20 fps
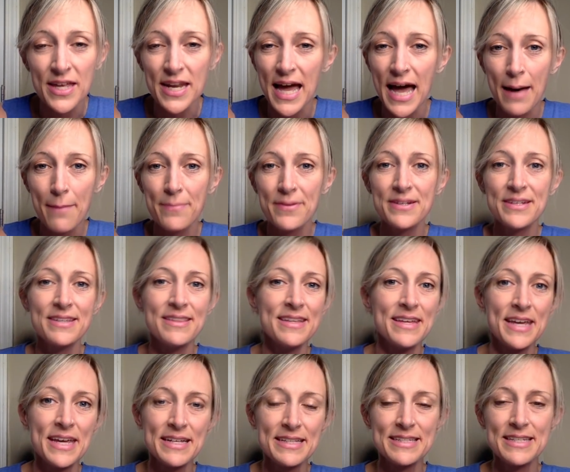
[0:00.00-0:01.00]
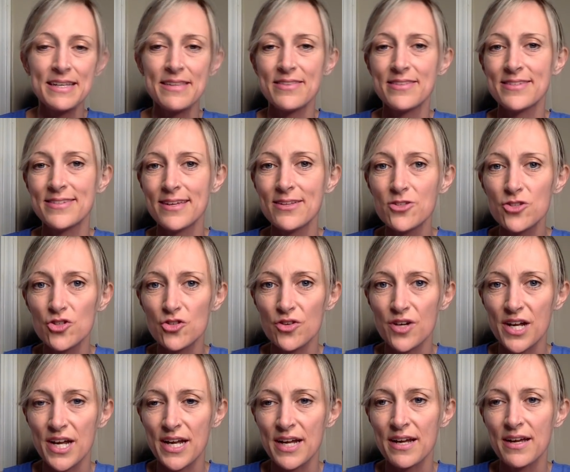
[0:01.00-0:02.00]
happened in the 18th
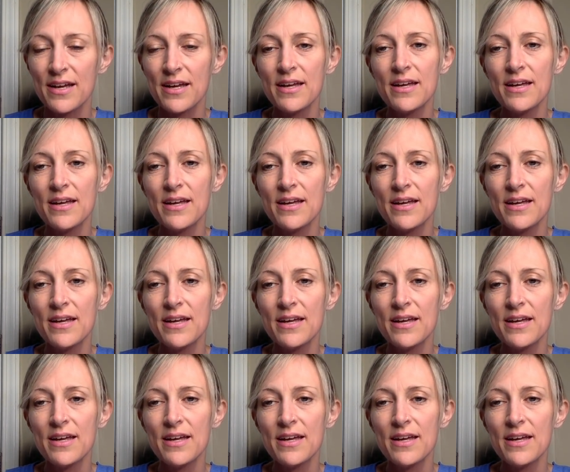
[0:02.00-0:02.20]
century,